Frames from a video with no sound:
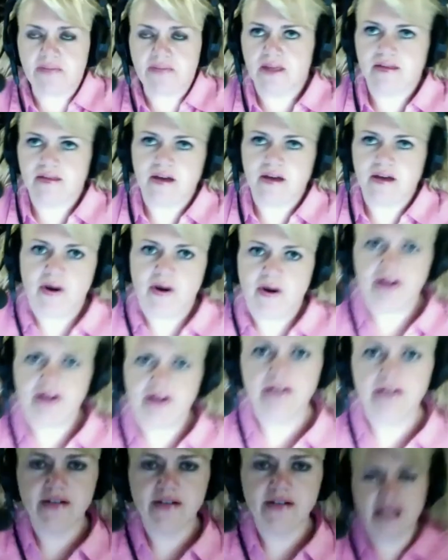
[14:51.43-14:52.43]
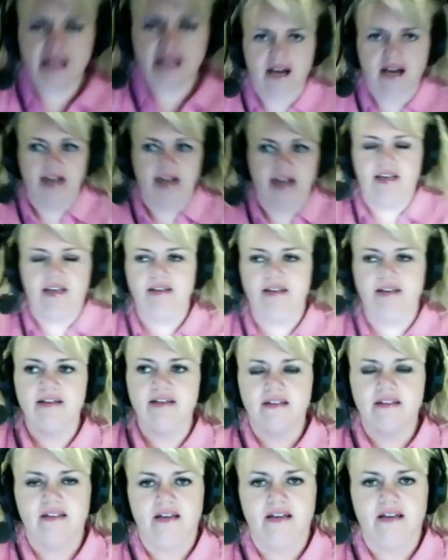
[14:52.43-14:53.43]
that Mario and I
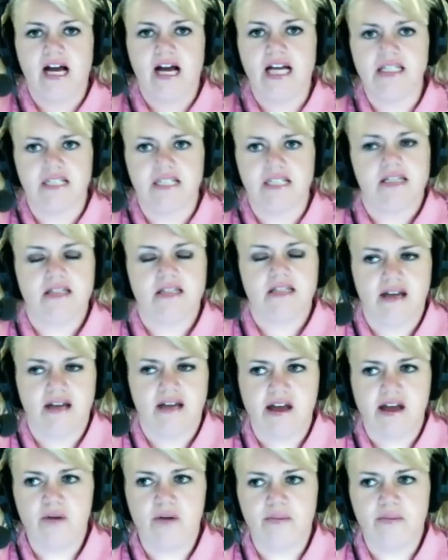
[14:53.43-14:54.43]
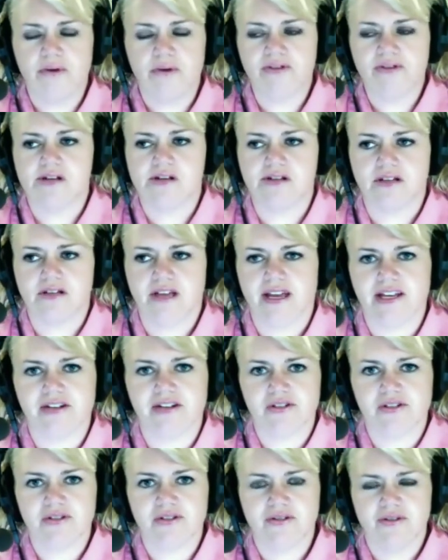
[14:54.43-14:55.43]
I did that I hope most
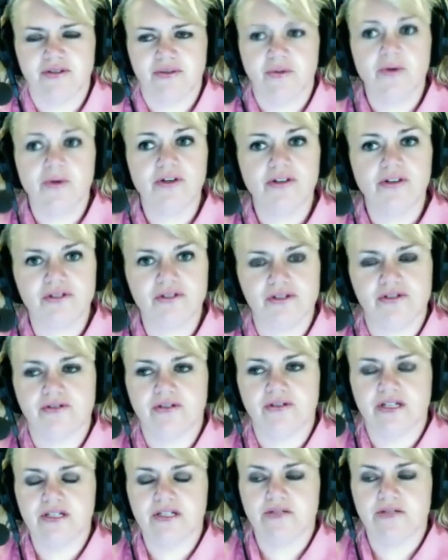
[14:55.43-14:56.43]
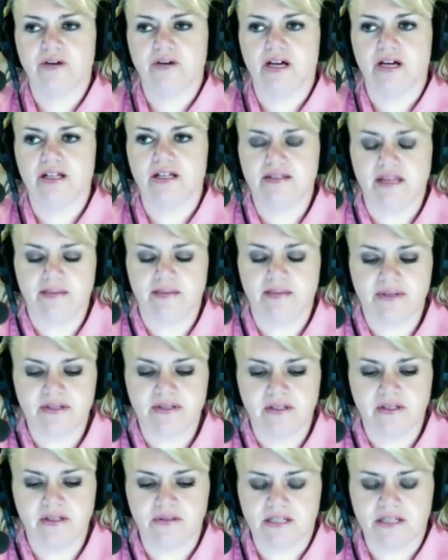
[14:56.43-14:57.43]
educators would do as well as they
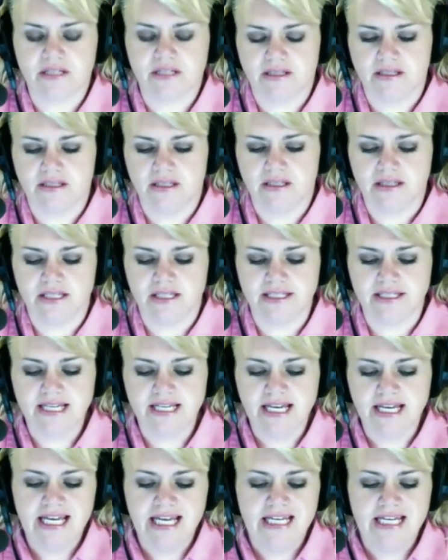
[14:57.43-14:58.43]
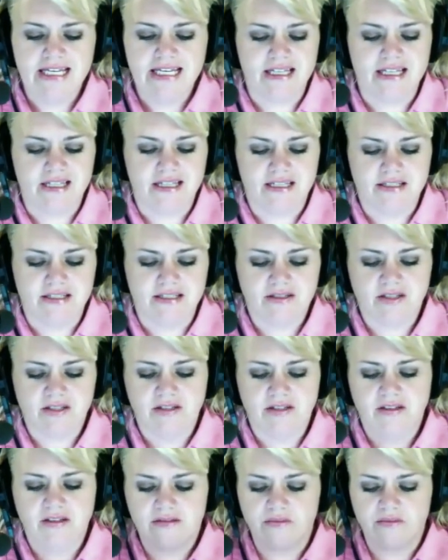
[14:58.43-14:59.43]
proceed with something like this is to
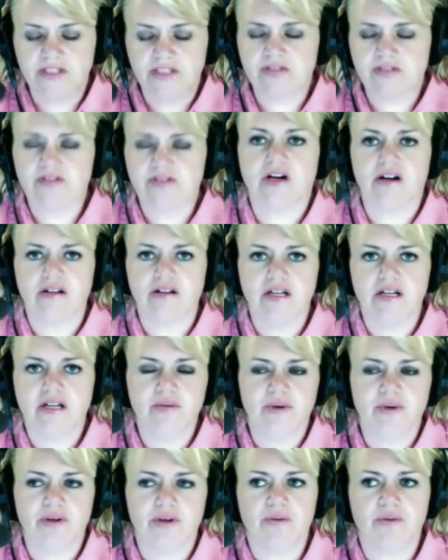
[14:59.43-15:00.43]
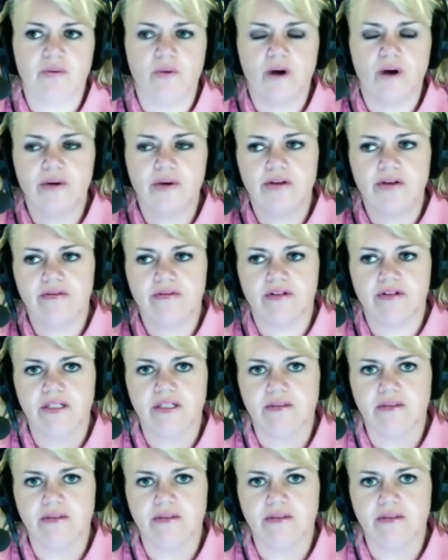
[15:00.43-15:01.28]
we started with what do we really want